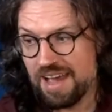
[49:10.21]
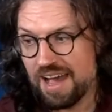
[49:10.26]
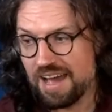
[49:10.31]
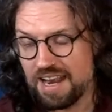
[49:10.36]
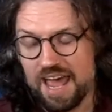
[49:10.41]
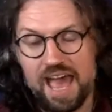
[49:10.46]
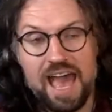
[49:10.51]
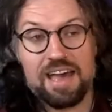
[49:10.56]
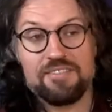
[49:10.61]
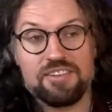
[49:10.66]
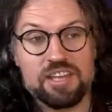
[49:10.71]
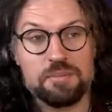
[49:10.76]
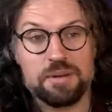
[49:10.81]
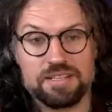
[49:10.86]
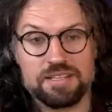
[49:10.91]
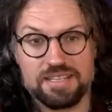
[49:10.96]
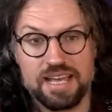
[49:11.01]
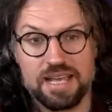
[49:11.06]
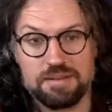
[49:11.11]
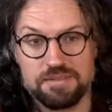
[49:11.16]
and having a bit
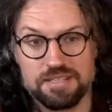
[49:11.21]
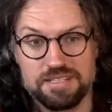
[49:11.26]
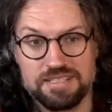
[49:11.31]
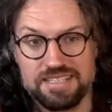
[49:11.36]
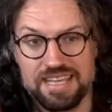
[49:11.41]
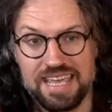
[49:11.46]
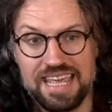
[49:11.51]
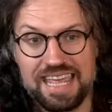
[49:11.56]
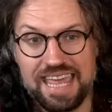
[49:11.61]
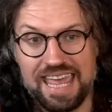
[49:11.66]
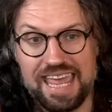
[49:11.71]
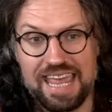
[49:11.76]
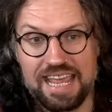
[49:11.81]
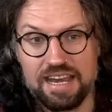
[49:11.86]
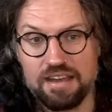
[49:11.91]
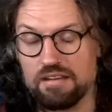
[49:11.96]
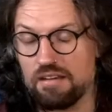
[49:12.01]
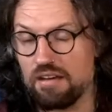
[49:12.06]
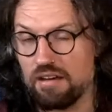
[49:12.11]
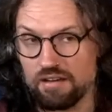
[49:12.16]
of time to dig
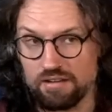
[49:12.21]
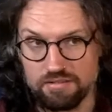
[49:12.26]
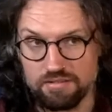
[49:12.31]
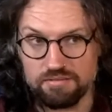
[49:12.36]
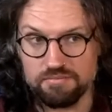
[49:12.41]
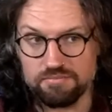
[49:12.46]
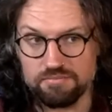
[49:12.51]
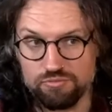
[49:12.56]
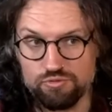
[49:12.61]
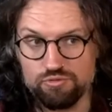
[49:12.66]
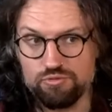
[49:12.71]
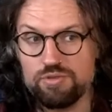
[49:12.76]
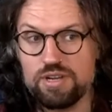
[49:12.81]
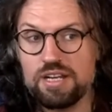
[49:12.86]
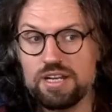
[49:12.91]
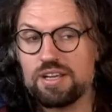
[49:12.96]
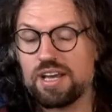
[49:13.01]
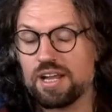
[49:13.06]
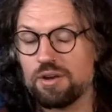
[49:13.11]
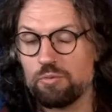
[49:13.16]
in and
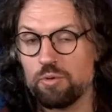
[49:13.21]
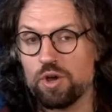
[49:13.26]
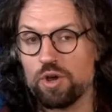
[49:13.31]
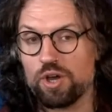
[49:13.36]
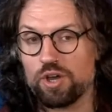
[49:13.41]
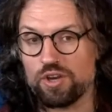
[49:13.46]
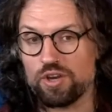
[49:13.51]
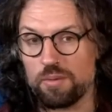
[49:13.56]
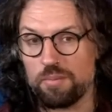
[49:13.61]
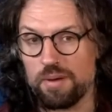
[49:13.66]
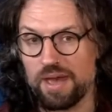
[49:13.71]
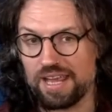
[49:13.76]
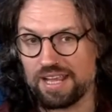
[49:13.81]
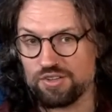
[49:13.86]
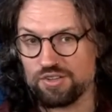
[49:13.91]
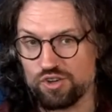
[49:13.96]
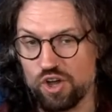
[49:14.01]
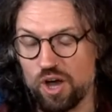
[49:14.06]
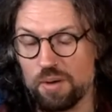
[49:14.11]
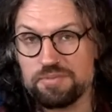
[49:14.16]
really kind of work on your
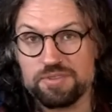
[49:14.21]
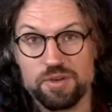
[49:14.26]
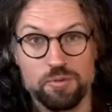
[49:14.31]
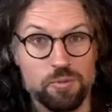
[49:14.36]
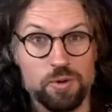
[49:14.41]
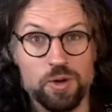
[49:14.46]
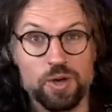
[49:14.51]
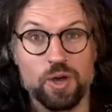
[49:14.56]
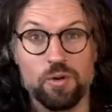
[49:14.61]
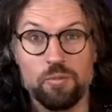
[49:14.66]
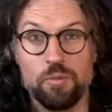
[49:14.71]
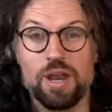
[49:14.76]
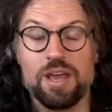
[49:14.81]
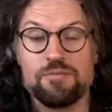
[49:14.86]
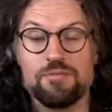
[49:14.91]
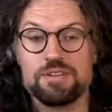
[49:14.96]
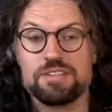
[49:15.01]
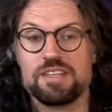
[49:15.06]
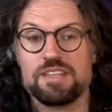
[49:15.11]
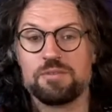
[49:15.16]
picking chops or work on
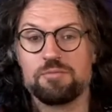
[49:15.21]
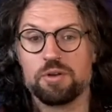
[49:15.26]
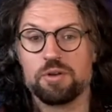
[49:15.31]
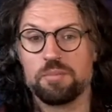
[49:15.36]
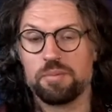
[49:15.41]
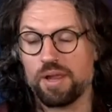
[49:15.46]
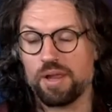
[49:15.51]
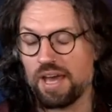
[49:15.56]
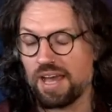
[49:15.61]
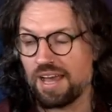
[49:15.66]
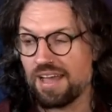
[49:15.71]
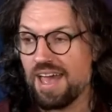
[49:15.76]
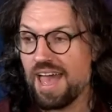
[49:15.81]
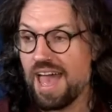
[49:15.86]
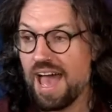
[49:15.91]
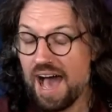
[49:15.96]
whatever it is that you want to play.